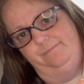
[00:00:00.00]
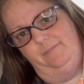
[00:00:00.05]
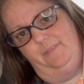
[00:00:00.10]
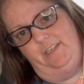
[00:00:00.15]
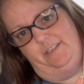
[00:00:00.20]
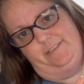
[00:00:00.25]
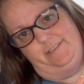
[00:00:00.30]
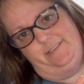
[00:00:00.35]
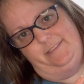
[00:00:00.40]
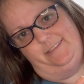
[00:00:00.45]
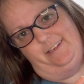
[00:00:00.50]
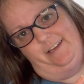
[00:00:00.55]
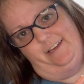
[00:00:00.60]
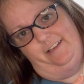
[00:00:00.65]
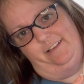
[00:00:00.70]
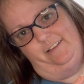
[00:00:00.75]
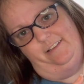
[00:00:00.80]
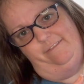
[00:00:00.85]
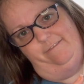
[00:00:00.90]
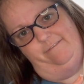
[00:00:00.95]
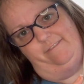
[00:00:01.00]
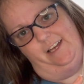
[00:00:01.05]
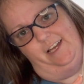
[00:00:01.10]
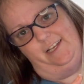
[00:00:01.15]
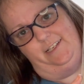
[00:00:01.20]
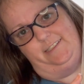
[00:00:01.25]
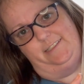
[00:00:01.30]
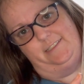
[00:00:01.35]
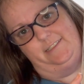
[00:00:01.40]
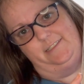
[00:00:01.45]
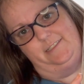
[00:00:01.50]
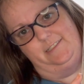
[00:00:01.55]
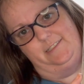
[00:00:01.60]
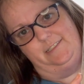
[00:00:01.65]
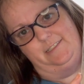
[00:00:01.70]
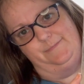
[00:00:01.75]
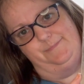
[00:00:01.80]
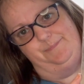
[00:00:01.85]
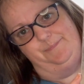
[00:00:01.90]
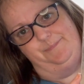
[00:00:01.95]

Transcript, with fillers: Yes, I love foxes.